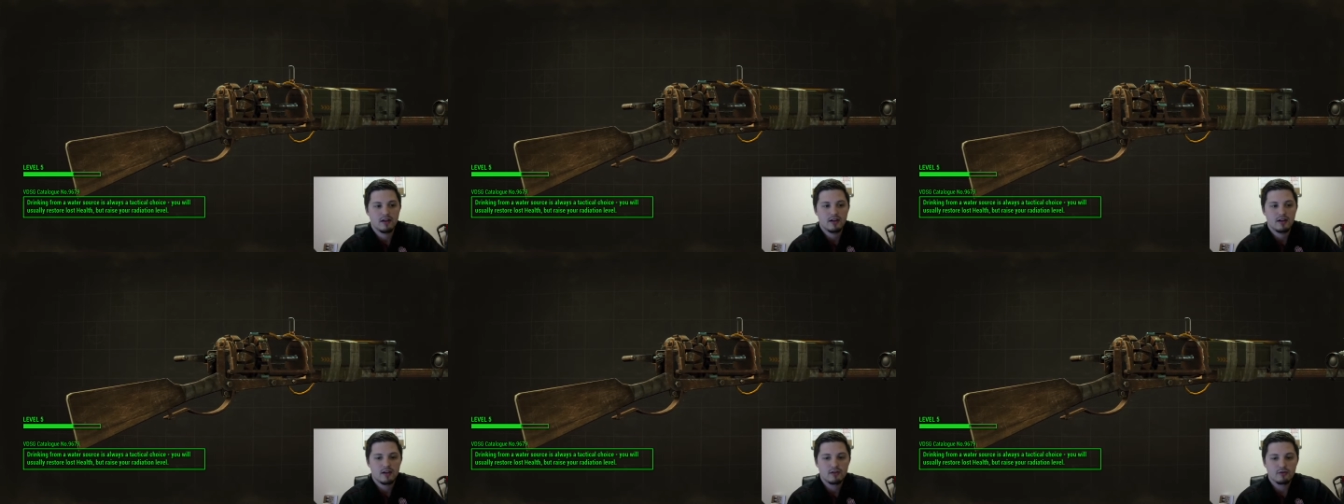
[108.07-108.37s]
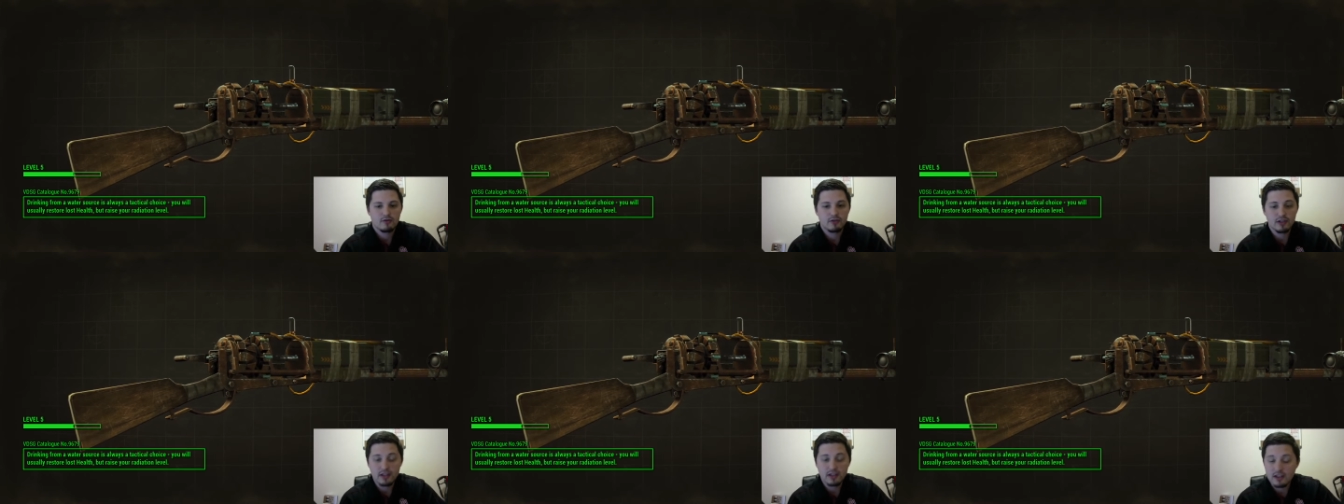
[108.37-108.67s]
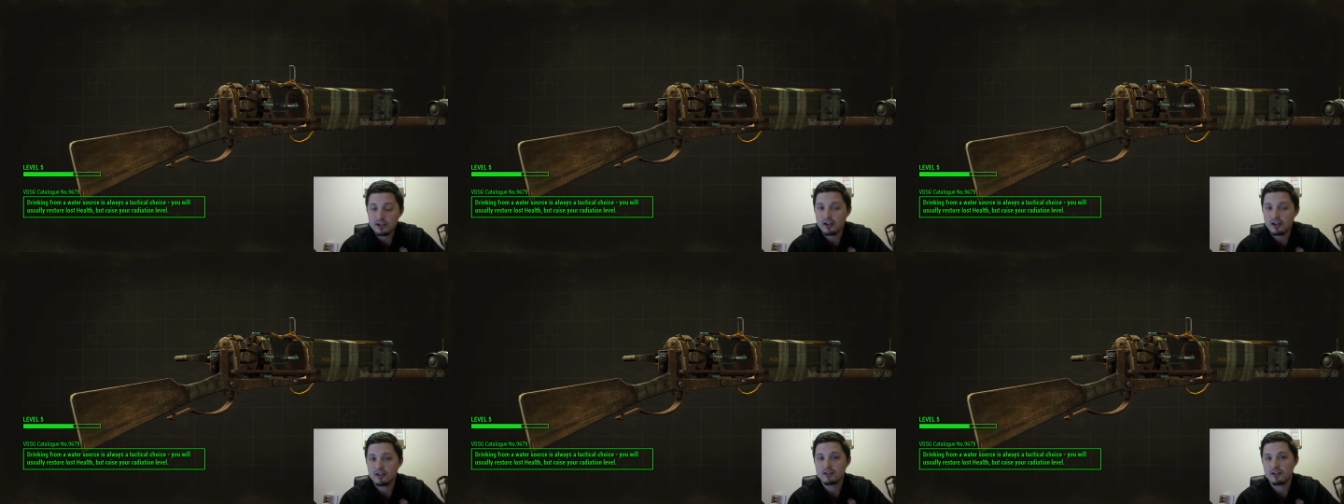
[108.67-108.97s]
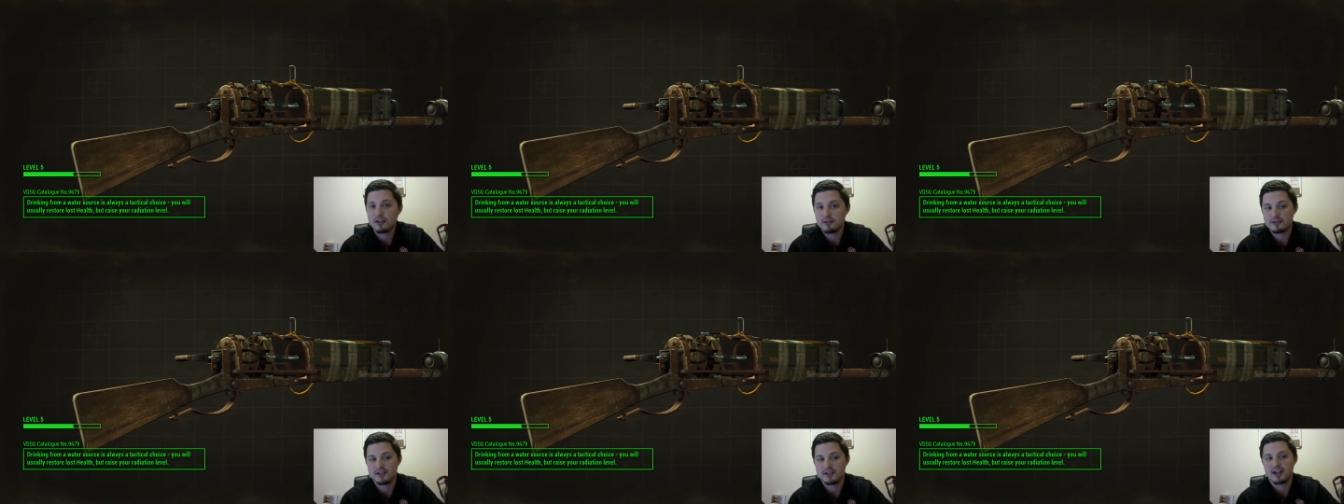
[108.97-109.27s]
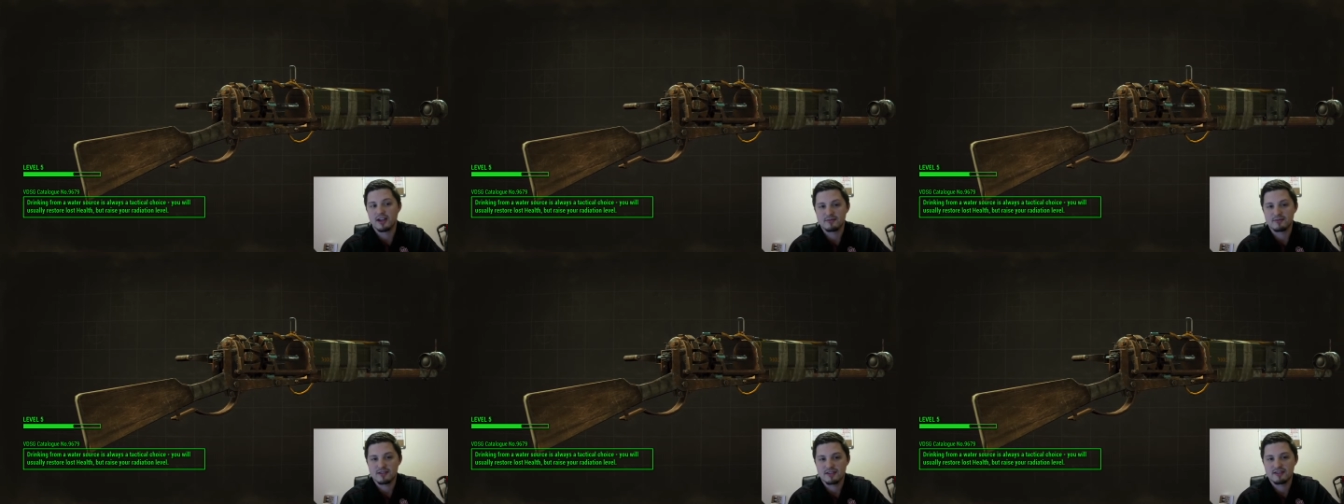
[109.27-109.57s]
Really long load
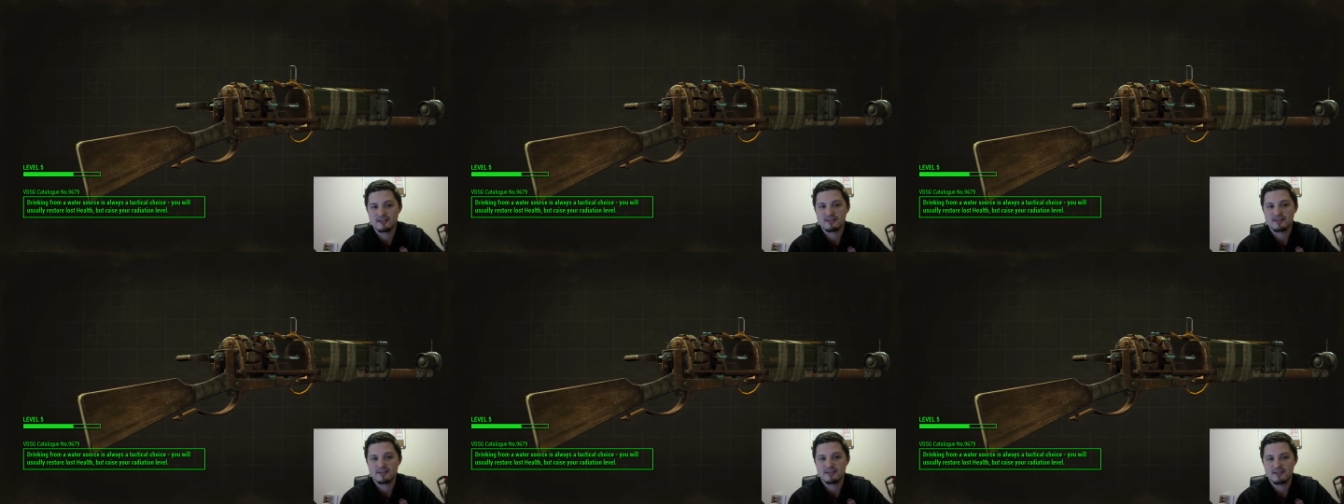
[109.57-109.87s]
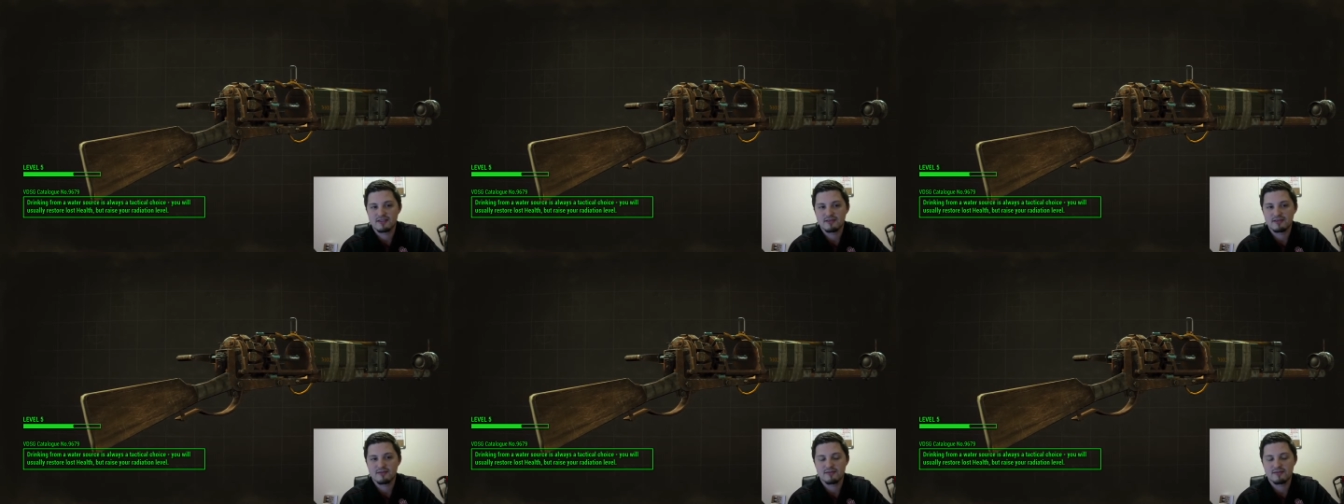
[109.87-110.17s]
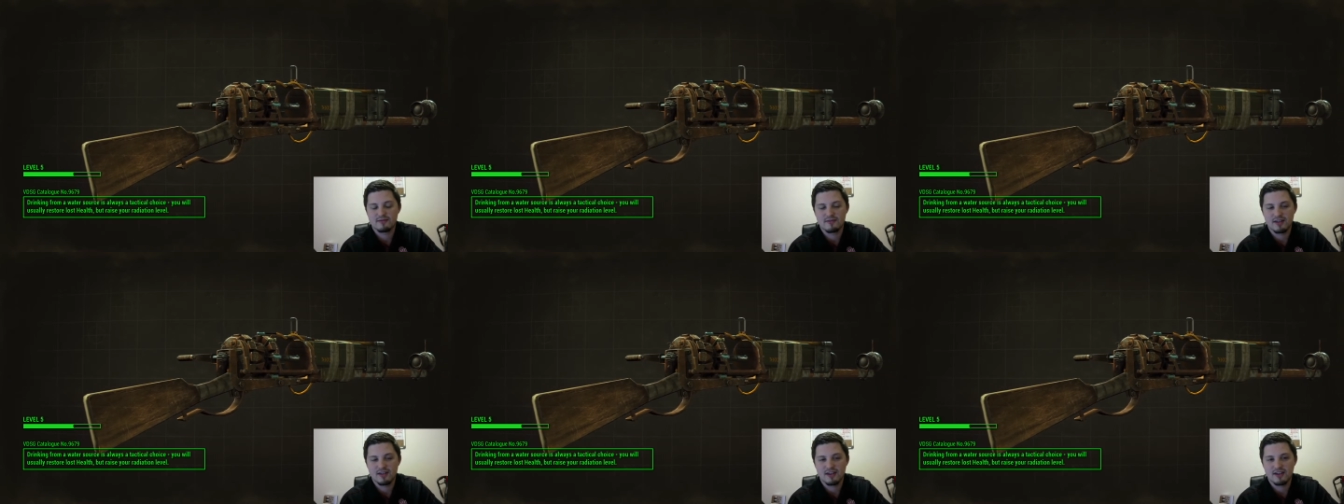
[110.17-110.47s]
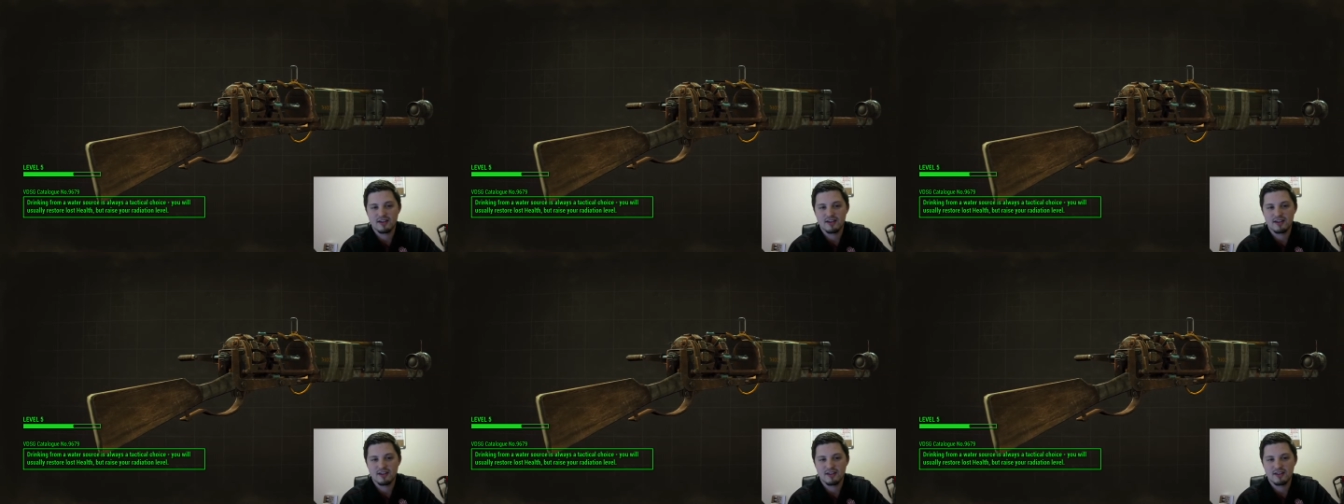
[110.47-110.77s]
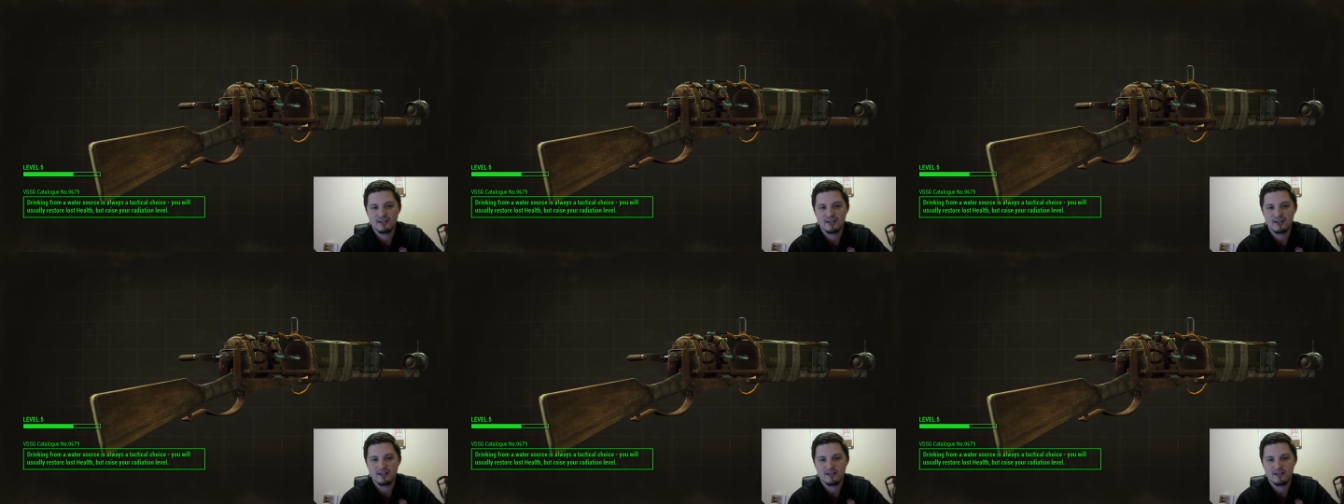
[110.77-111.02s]
times. That is the